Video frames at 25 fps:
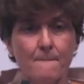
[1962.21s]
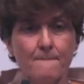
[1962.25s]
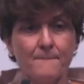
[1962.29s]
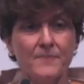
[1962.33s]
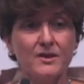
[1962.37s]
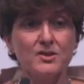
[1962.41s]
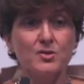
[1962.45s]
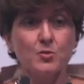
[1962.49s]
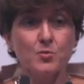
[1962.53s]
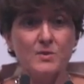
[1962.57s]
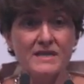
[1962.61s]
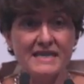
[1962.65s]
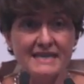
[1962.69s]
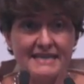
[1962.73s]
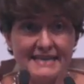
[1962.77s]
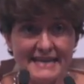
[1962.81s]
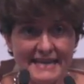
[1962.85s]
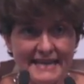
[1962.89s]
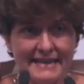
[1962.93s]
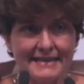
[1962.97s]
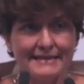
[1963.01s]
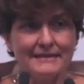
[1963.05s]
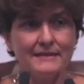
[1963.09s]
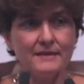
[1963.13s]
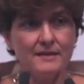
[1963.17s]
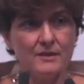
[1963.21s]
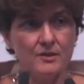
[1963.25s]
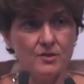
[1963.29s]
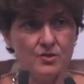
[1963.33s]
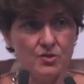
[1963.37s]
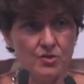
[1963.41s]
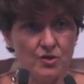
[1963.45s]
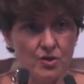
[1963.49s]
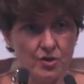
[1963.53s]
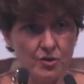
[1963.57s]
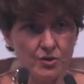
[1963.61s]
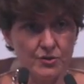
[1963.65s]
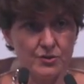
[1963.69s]
But we
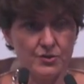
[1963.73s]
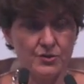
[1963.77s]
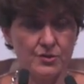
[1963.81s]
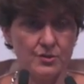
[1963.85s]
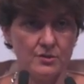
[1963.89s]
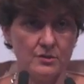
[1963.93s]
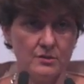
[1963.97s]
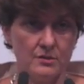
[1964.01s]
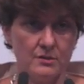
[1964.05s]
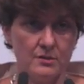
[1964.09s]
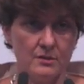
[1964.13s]
cannot